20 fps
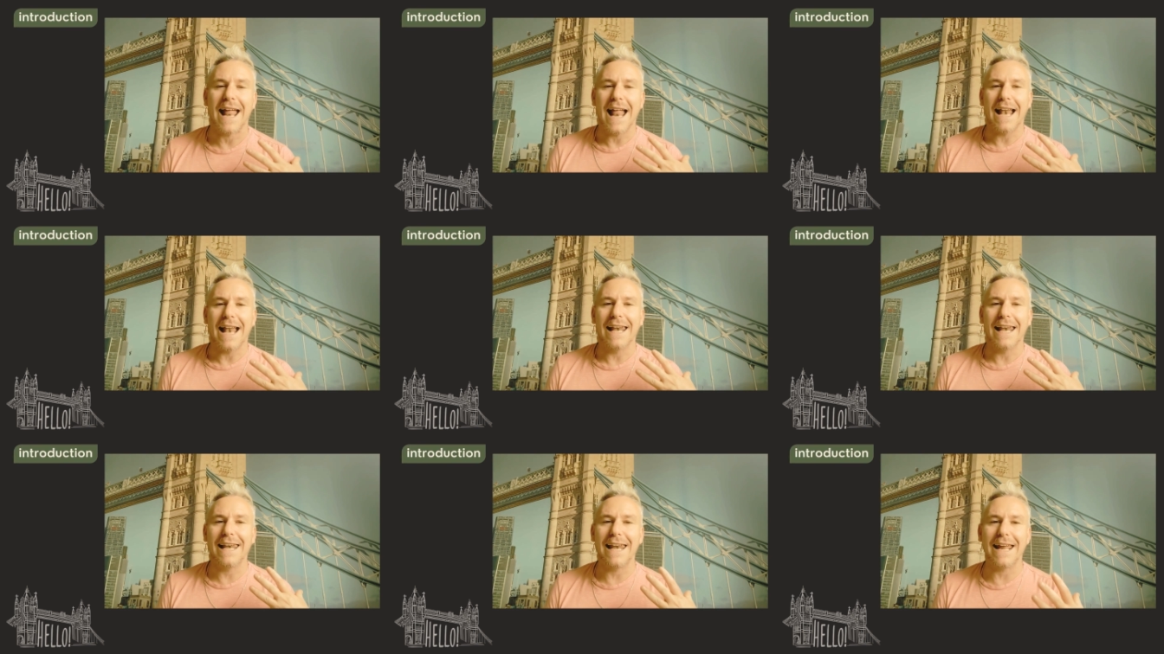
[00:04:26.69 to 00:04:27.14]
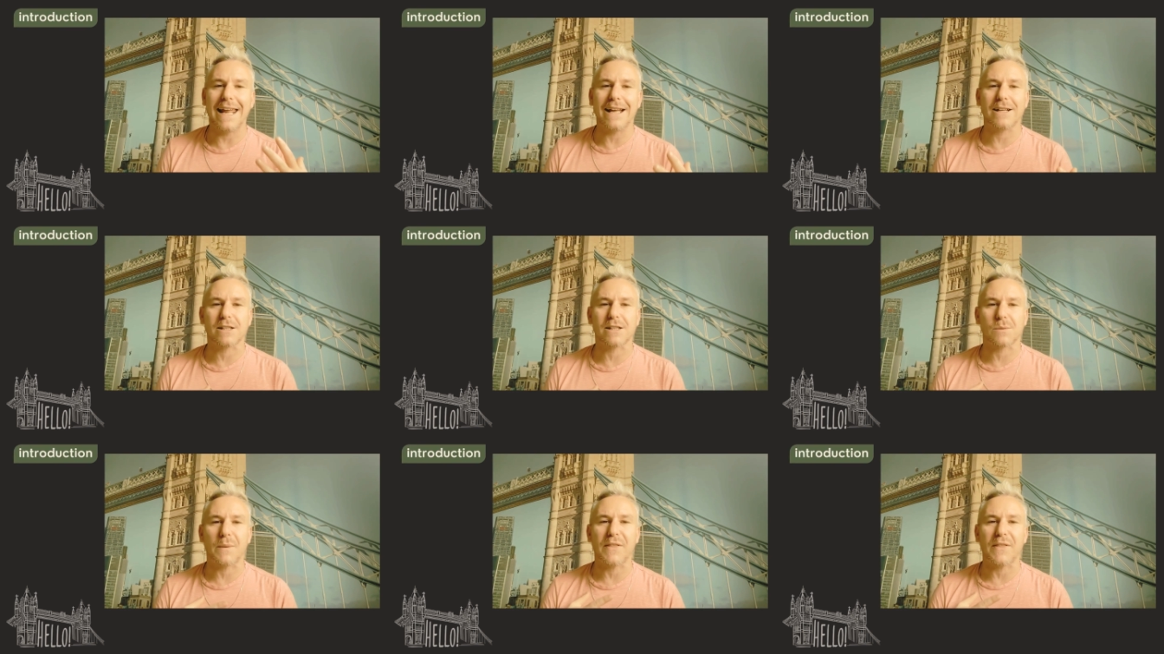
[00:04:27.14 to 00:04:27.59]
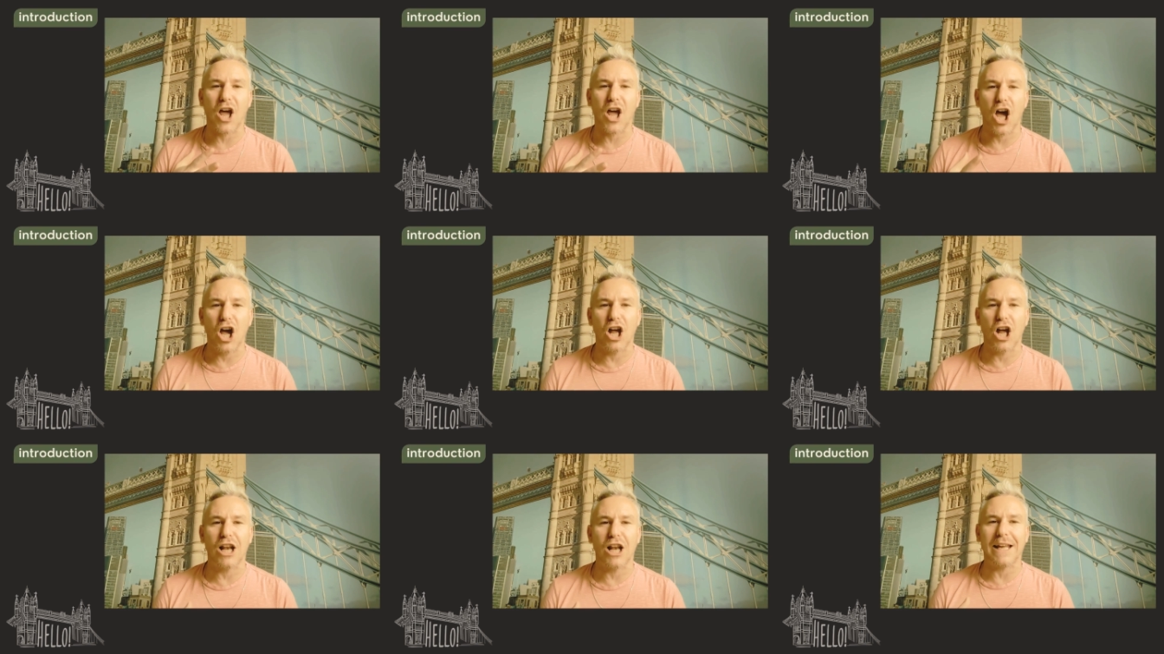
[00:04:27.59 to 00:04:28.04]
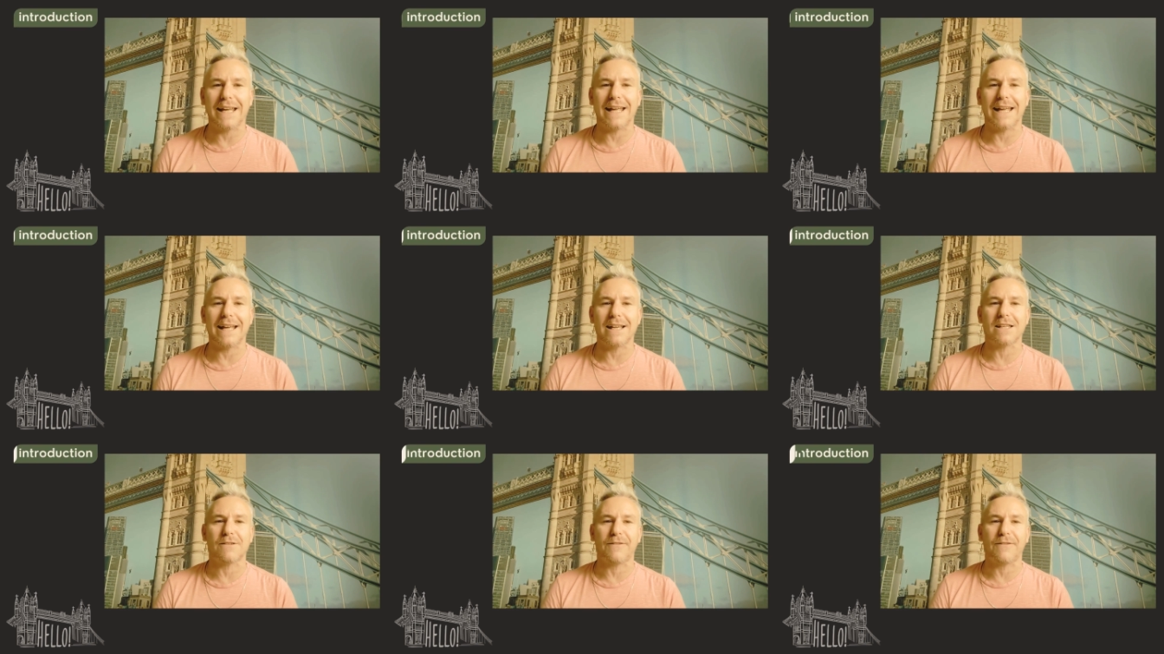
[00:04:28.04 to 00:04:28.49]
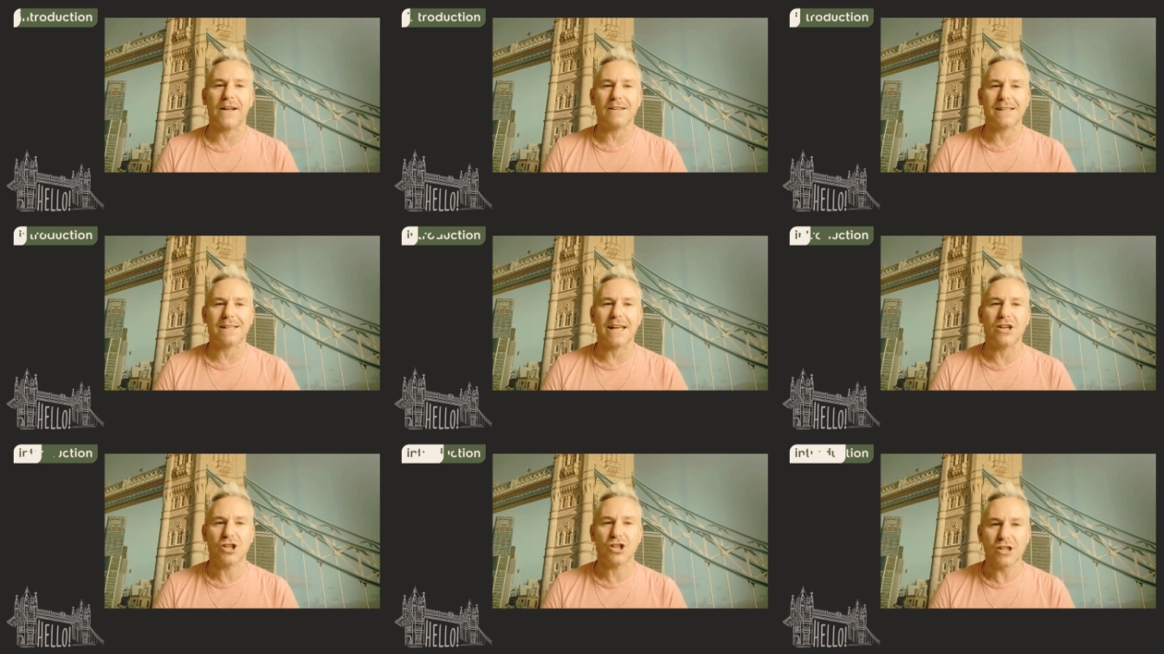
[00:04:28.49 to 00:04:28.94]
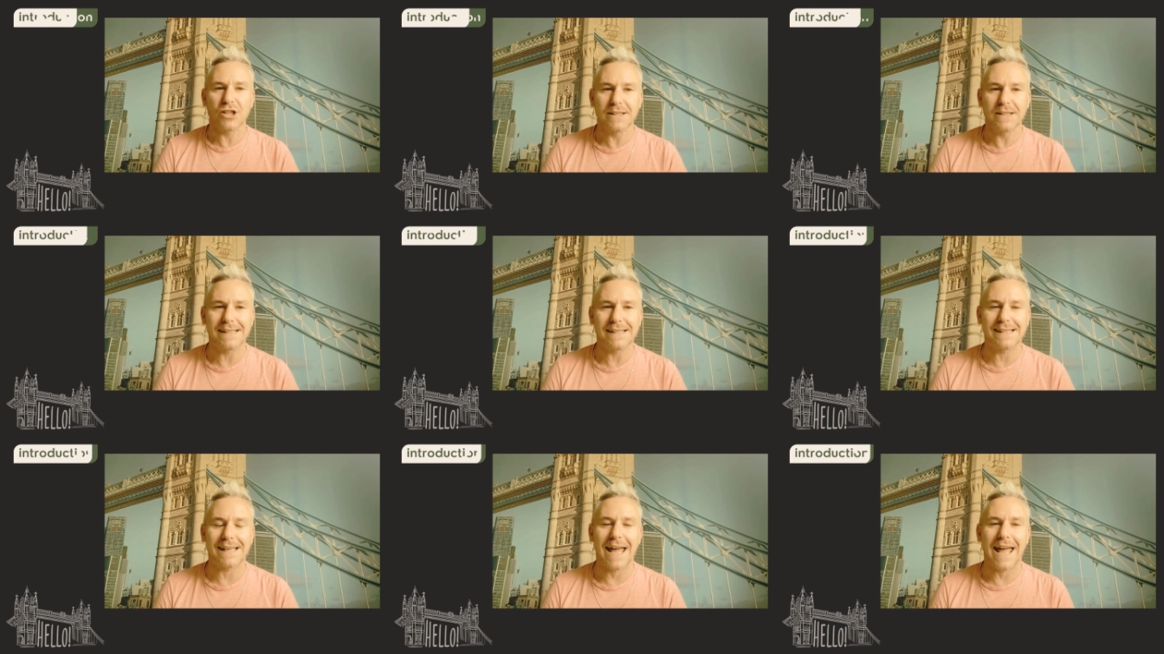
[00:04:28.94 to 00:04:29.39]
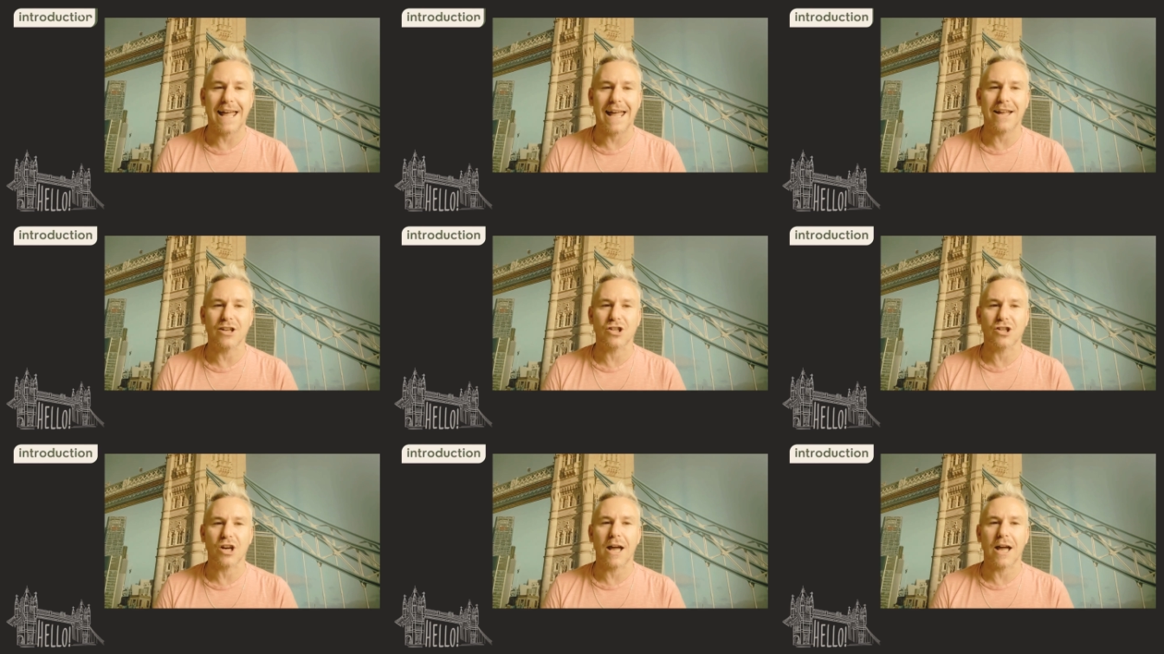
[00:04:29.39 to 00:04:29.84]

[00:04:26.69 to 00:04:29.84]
links with the early years foundation stage,